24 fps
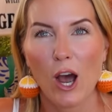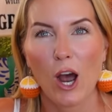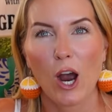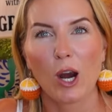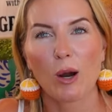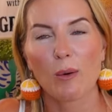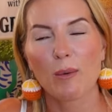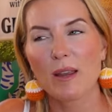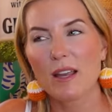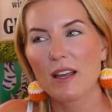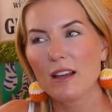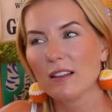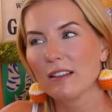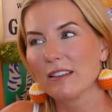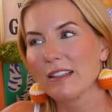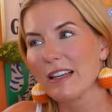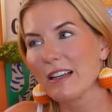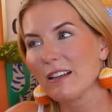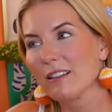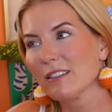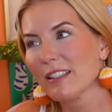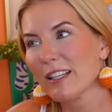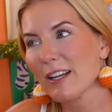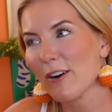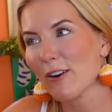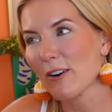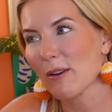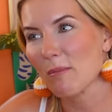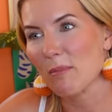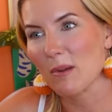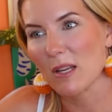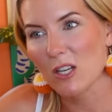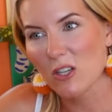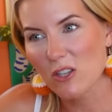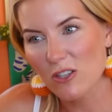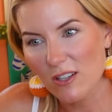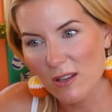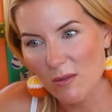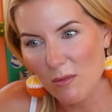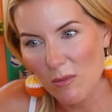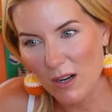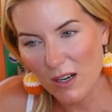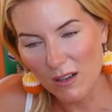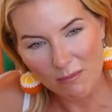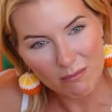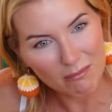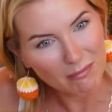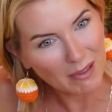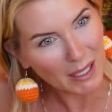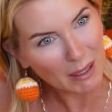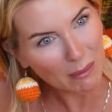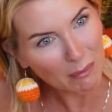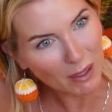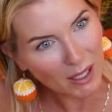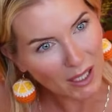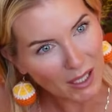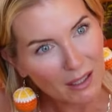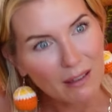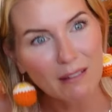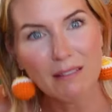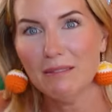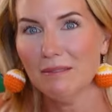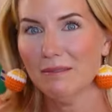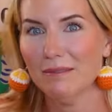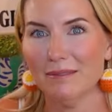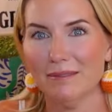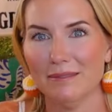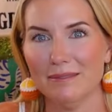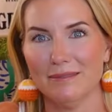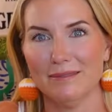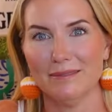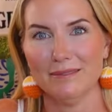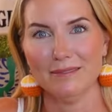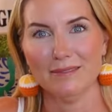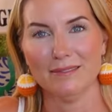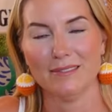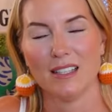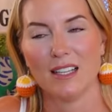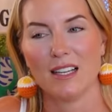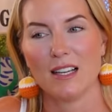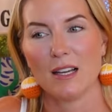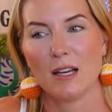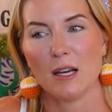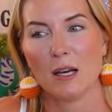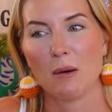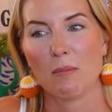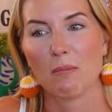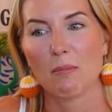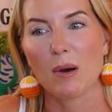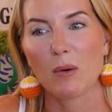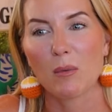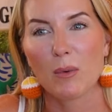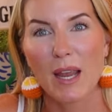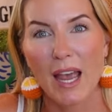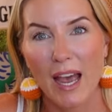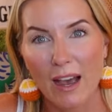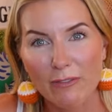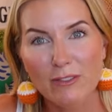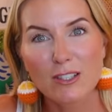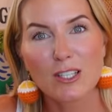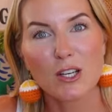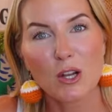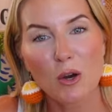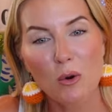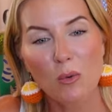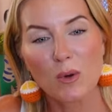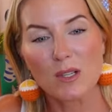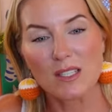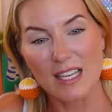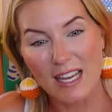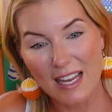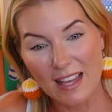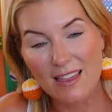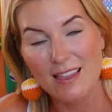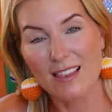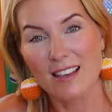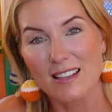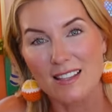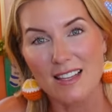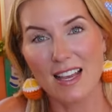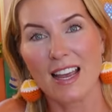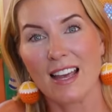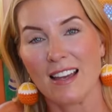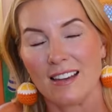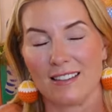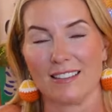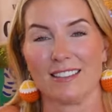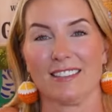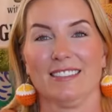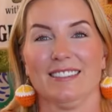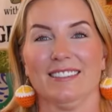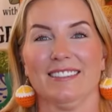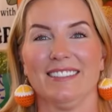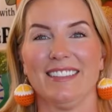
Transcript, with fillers: Are we illegally on a beach somewhere? Maybe. But we have to know what's in the sand.